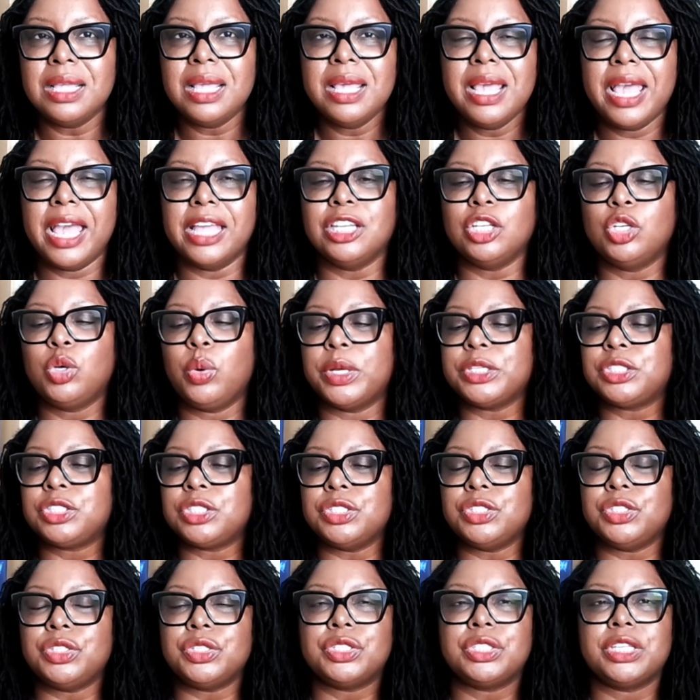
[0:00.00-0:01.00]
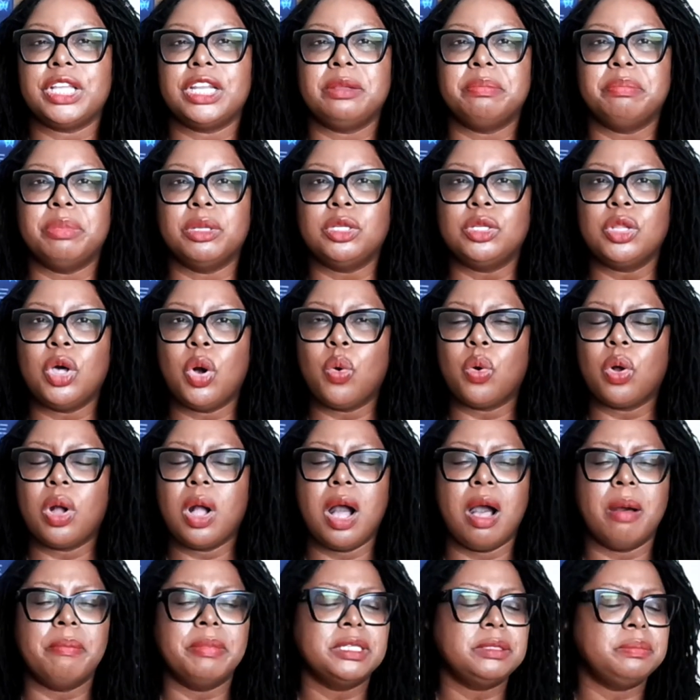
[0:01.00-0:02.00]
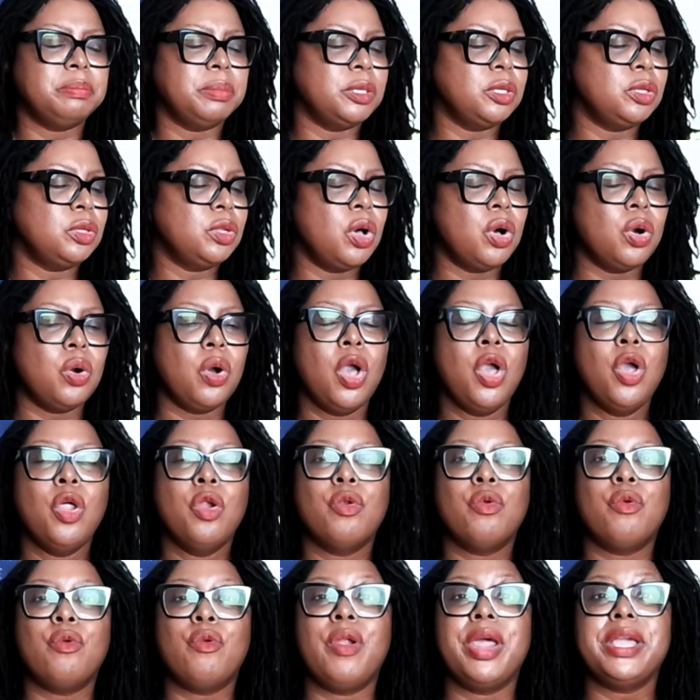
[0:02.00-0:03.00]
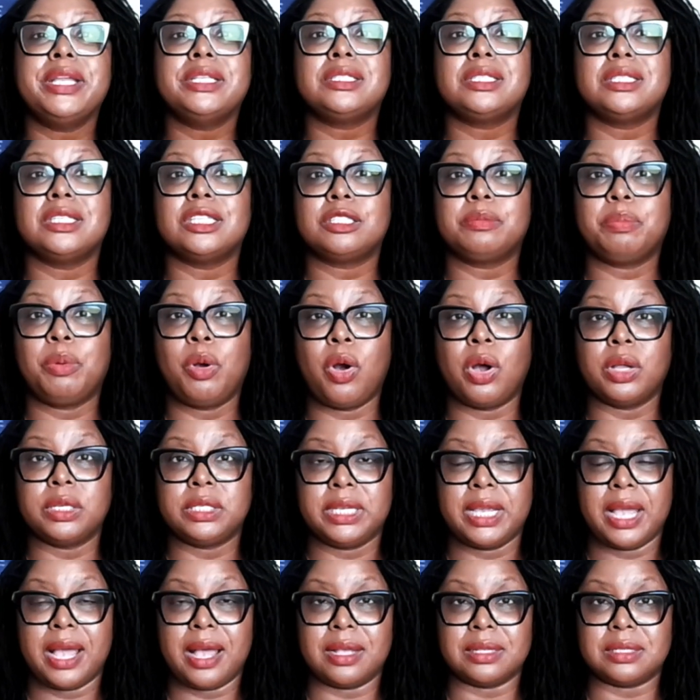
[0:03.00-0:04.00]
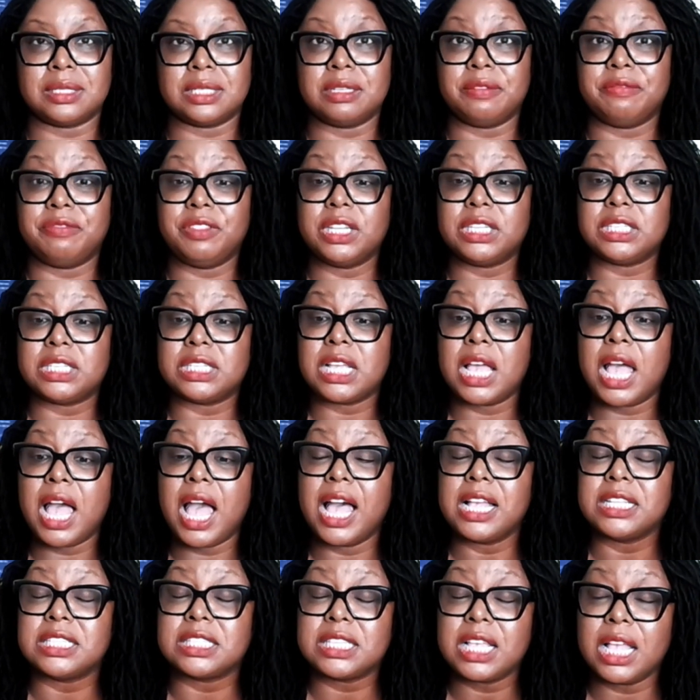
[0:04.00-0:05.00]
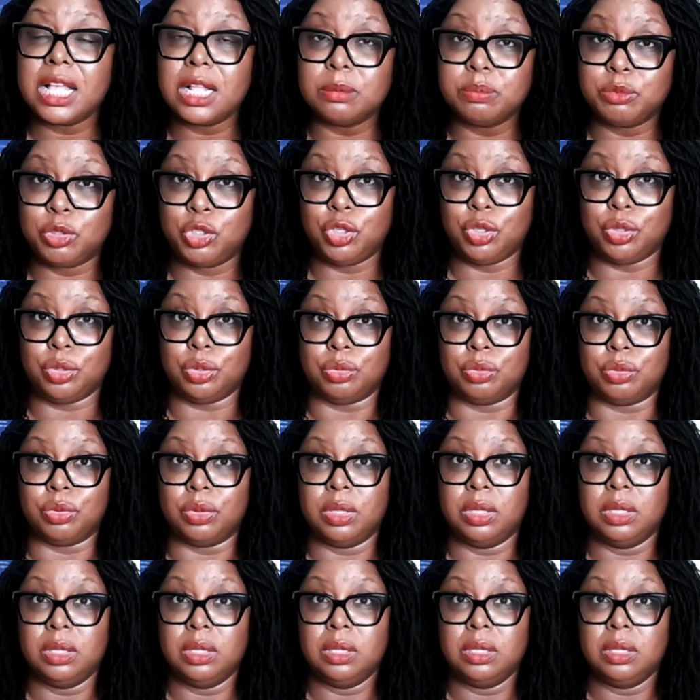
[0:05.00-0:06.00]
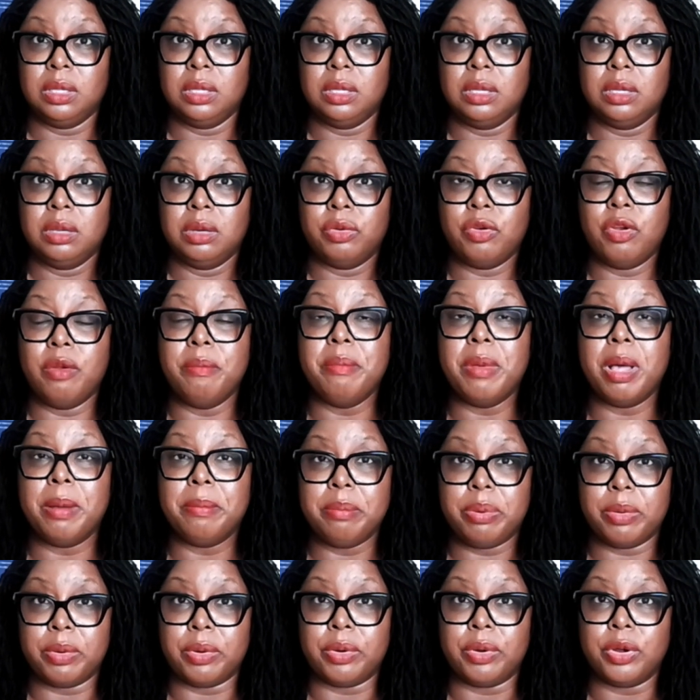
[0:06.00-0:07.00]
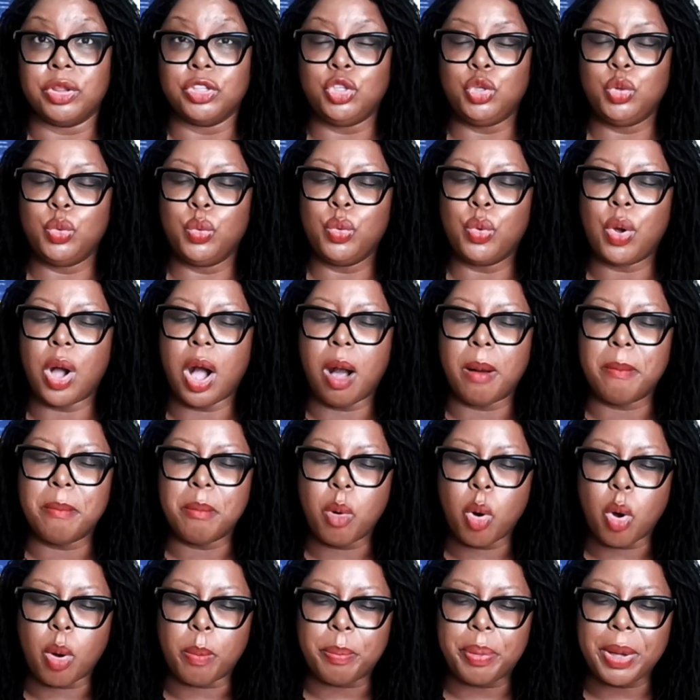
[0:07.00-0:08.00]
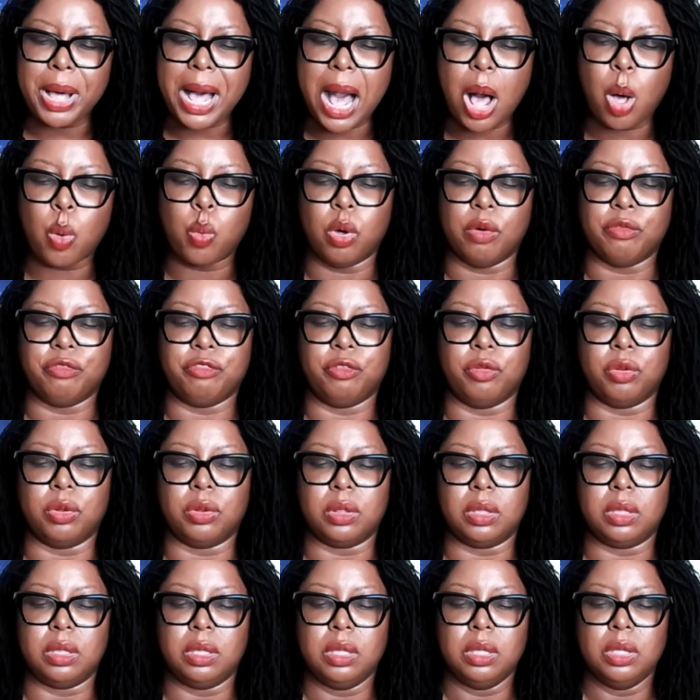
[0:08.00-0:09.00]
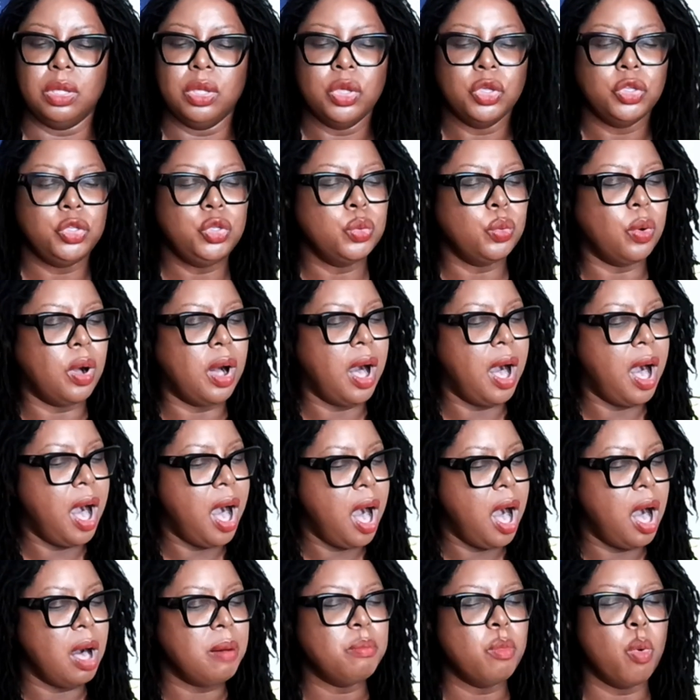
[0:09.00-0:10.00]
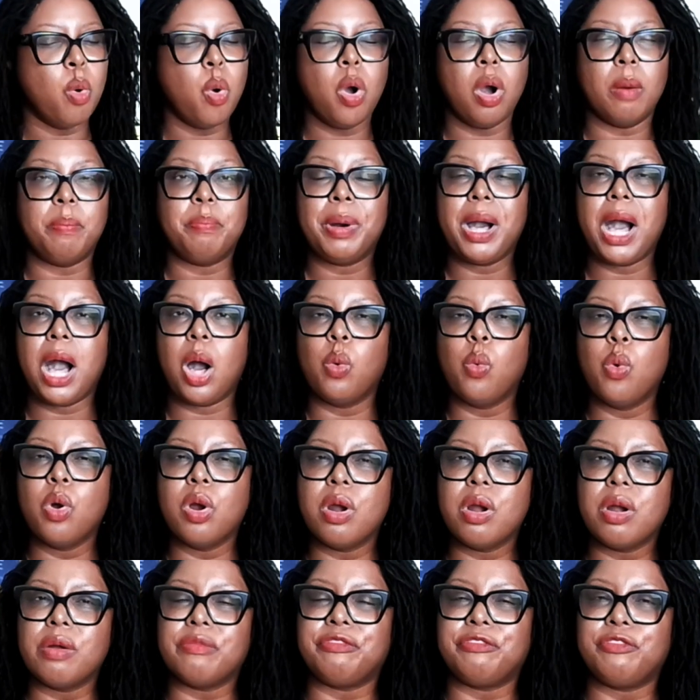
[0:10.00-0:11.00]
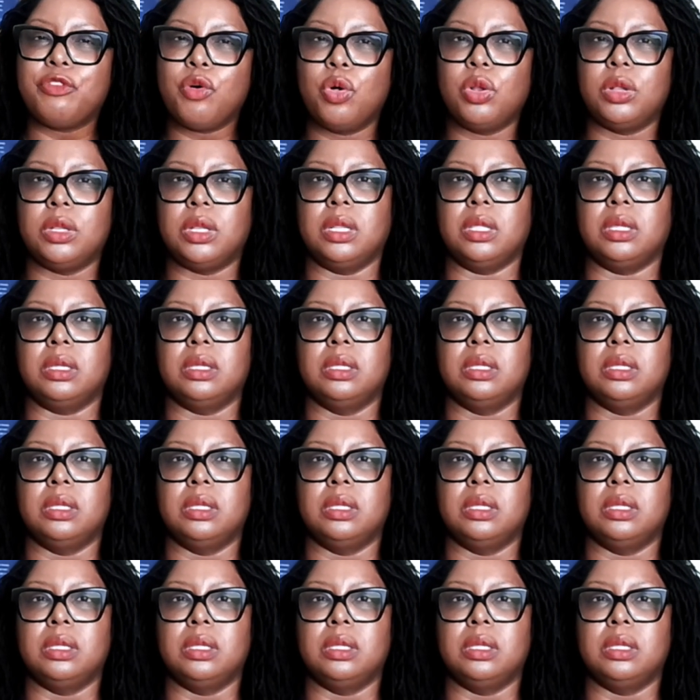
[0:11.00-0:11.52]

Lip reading: Any questions, you send it below, comment below, rate this podcast. If this has helped you, remember, you are more powerful. You are more powerful